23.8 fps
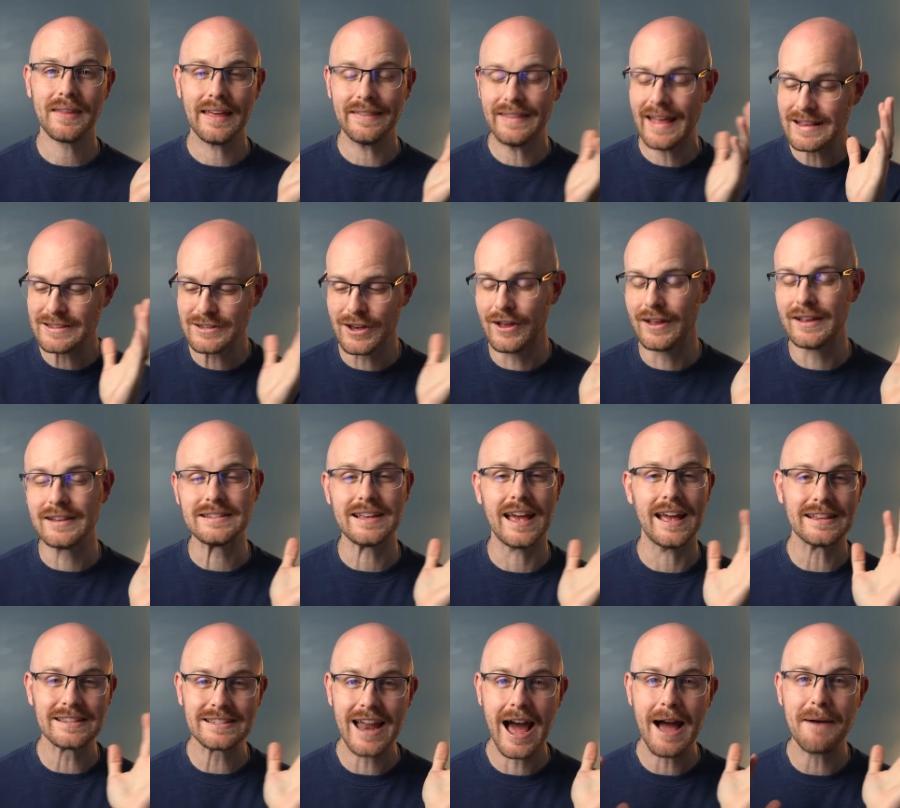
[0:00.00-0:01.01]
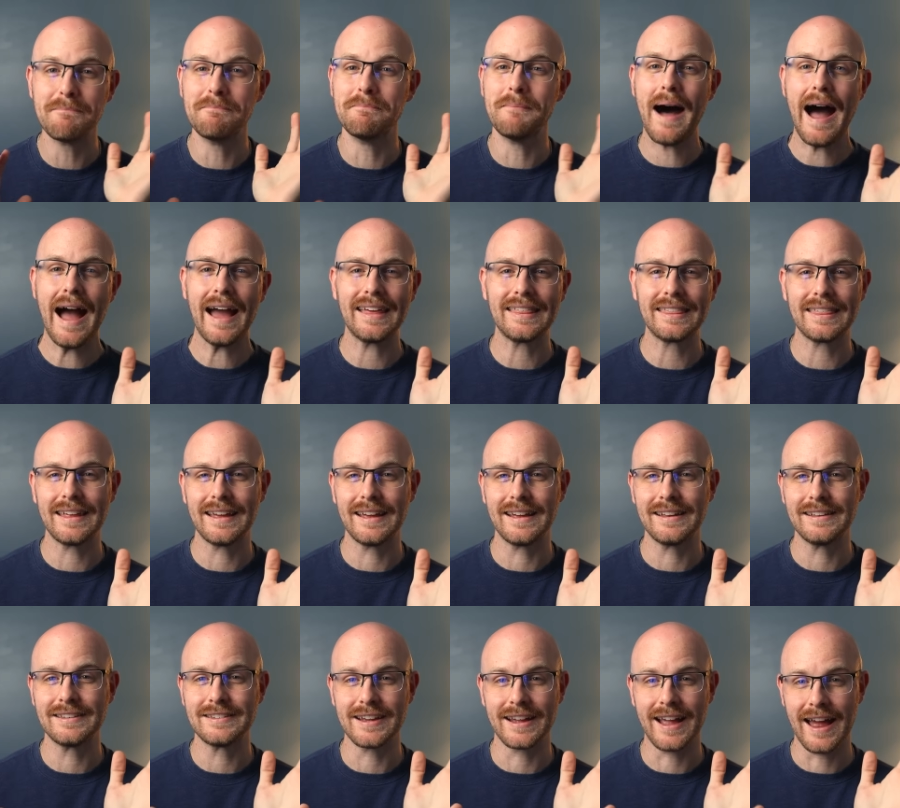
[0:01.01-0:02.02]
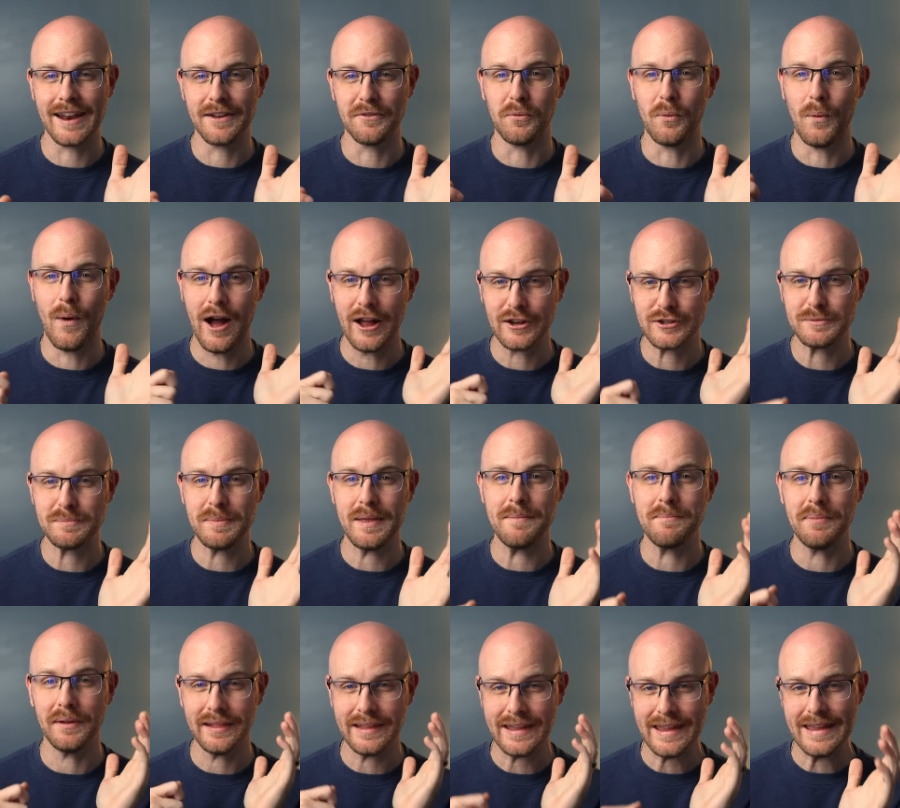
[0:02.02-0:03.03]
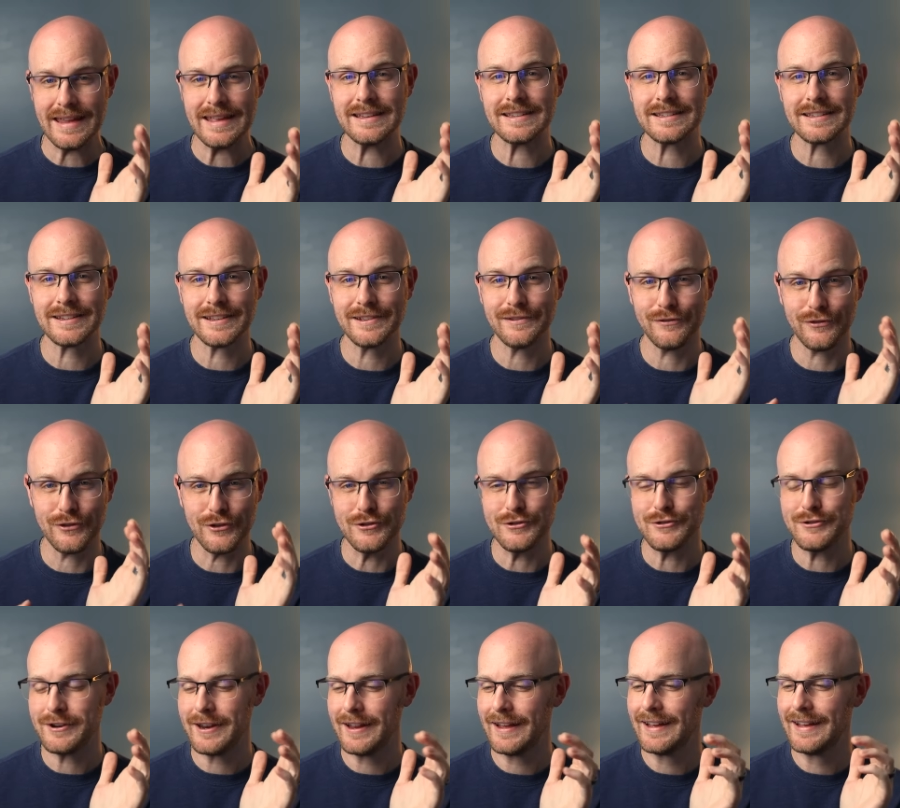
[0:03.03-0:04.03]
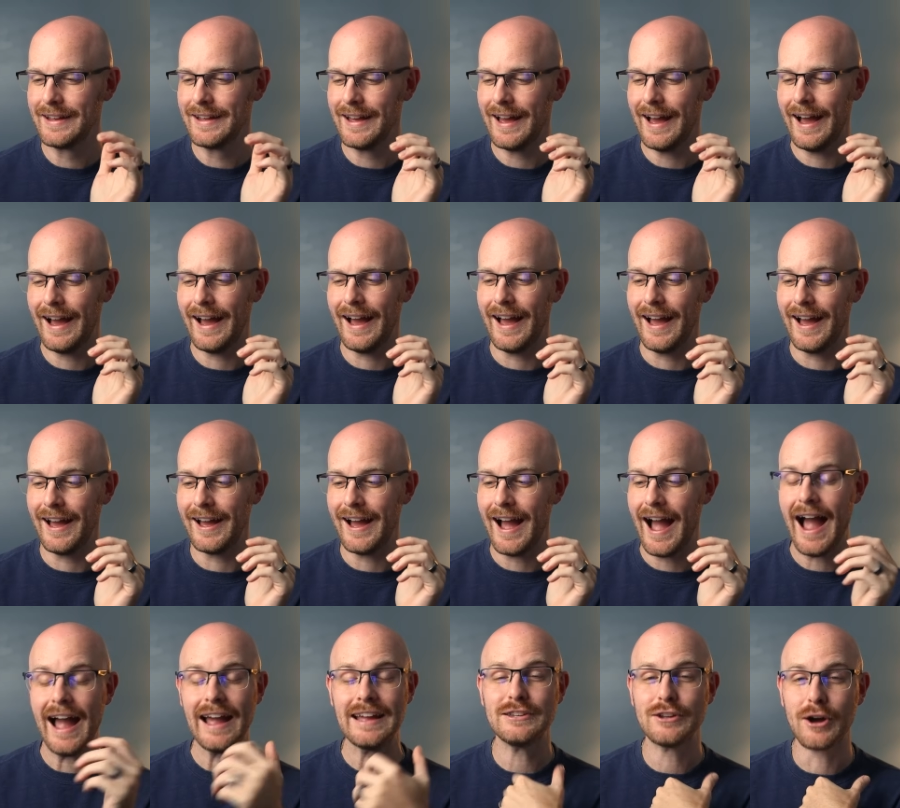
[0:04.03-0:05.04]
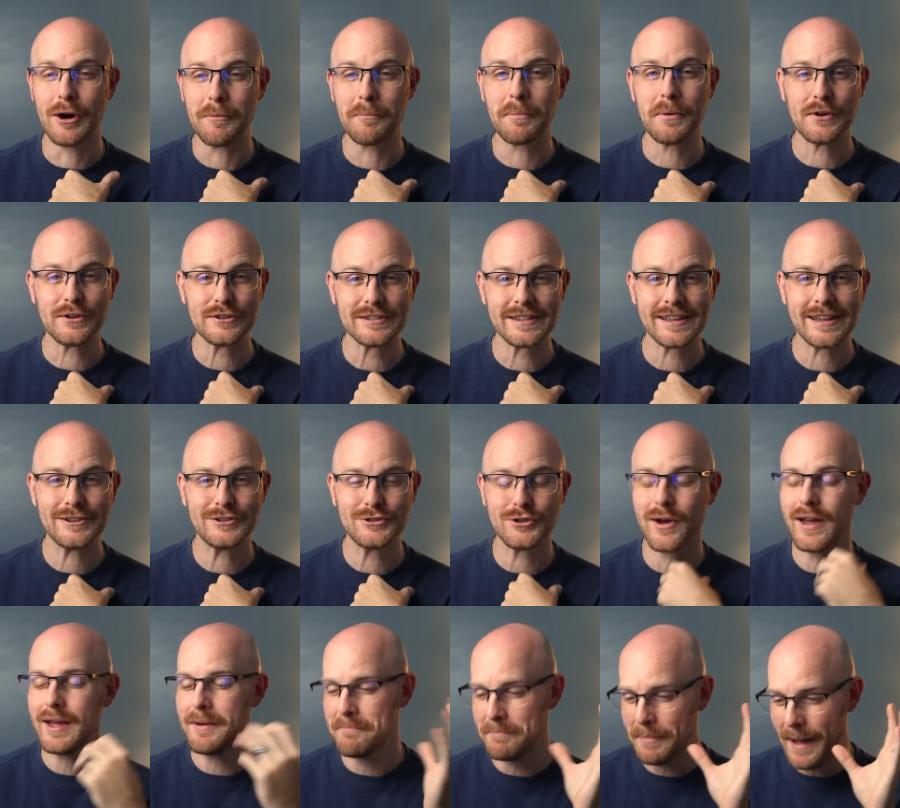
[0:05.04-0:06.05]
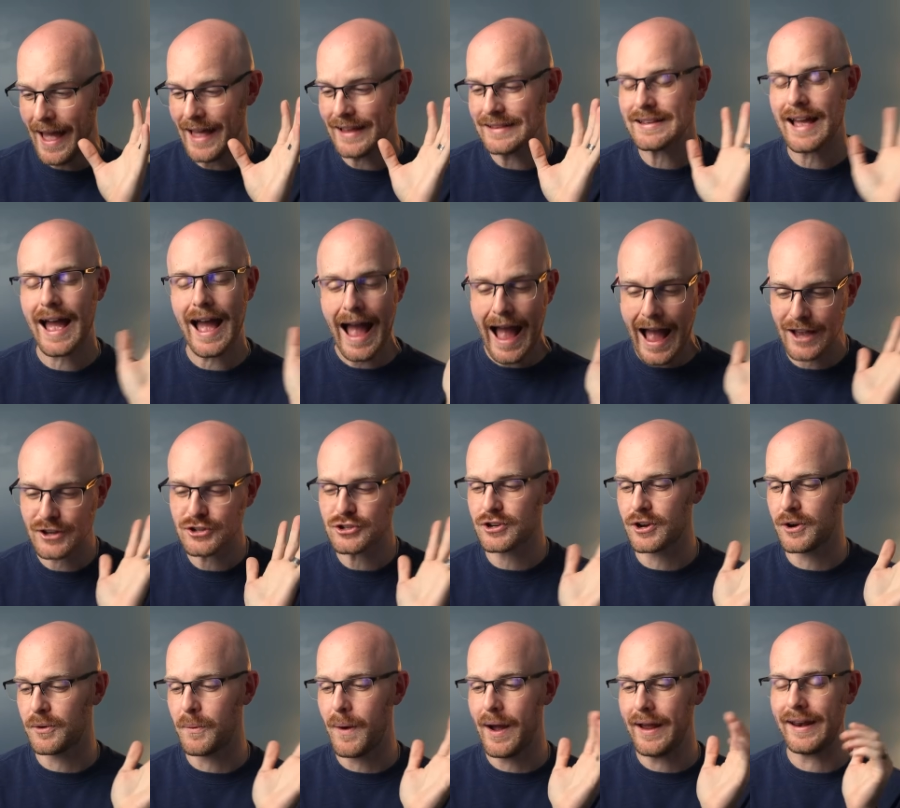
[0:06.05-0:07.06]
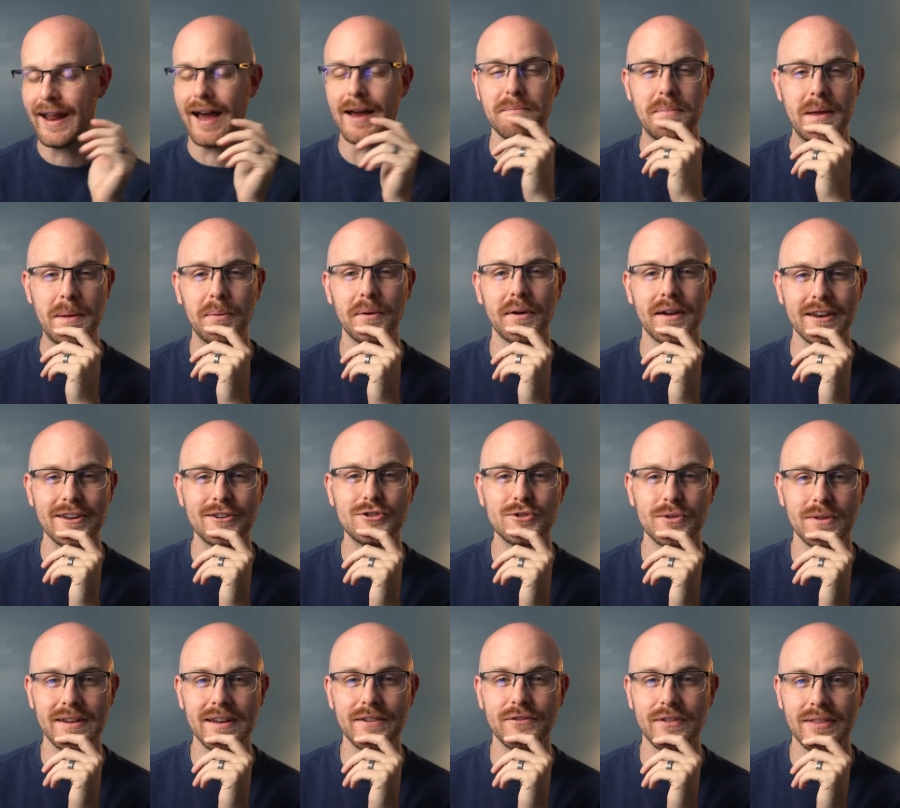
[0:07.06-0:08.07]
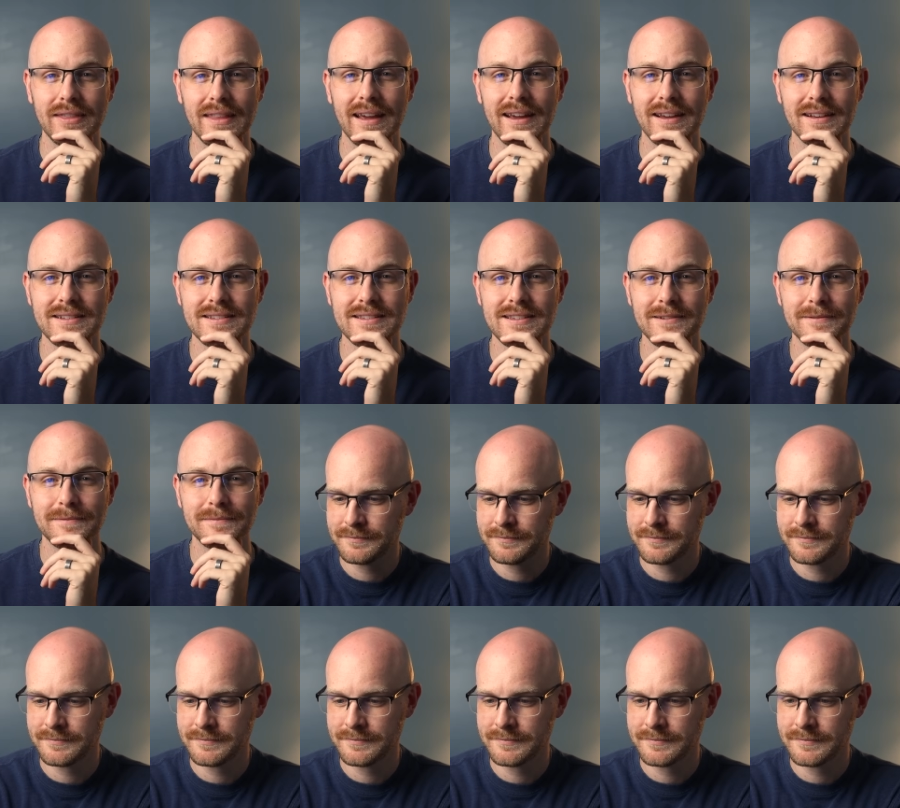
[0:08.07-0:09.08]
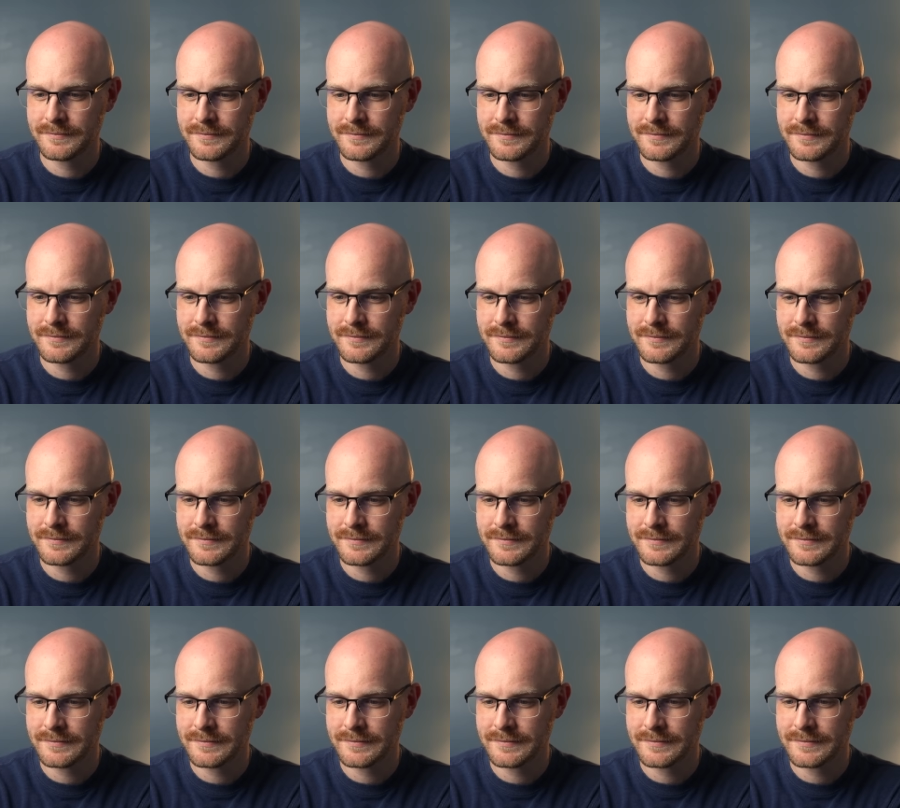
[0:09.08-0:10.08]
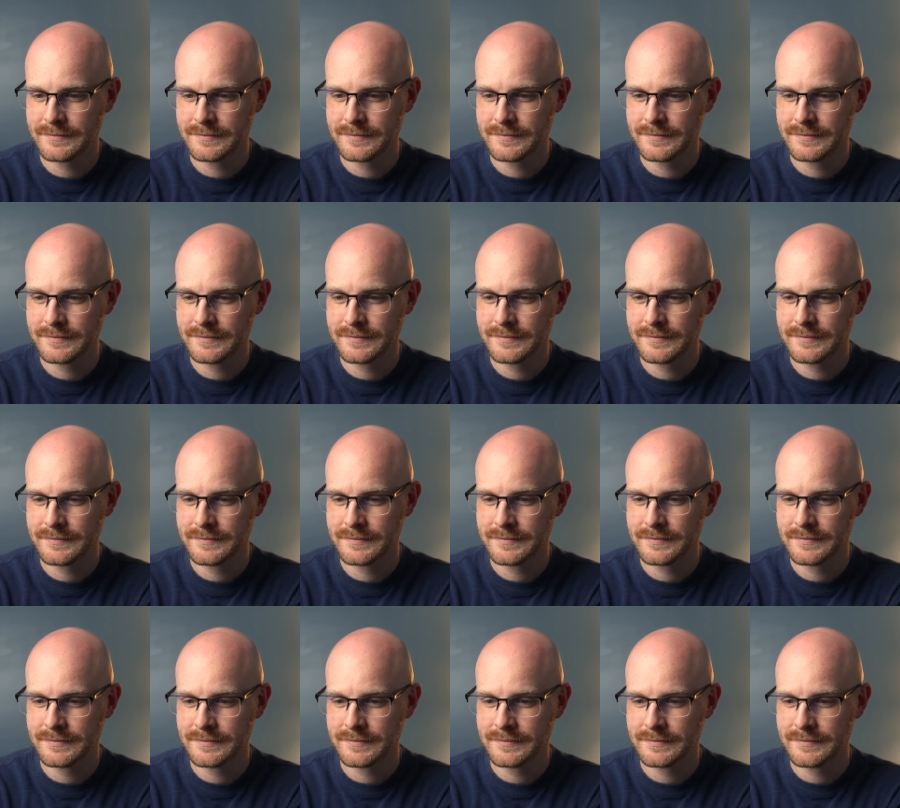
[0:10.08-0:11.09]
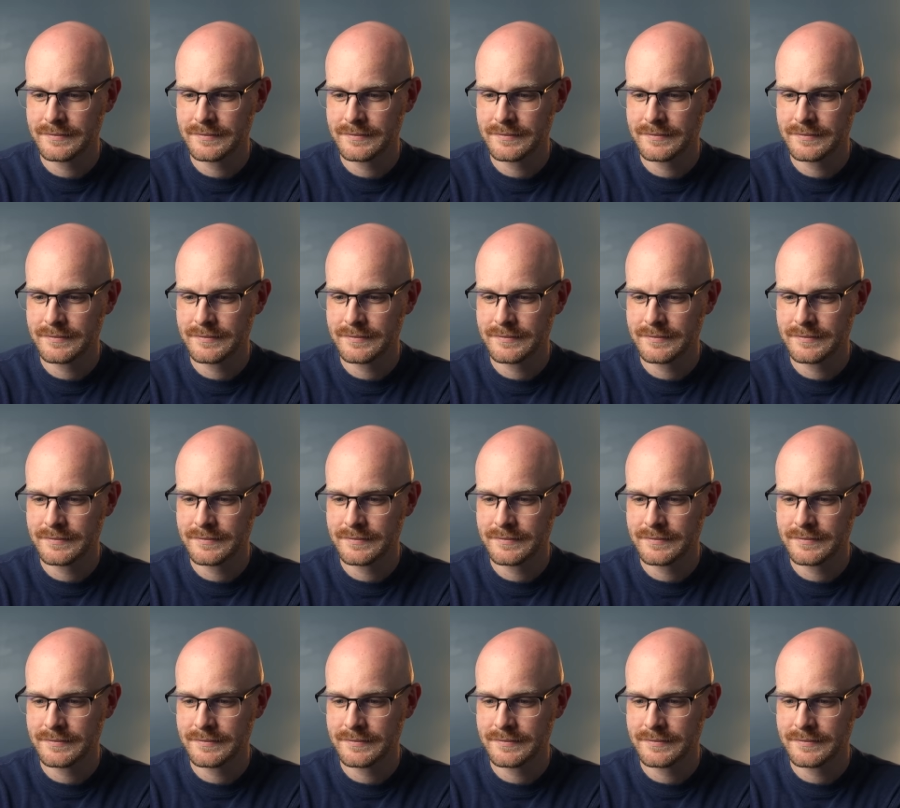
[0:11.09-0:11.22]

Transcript: That's all I'll say. It's not my thing to kind of watch people eat food. Uh, I don't personally enjoy it, but sure, why not? People can enjoy different things. Work from home with me as a data analyst.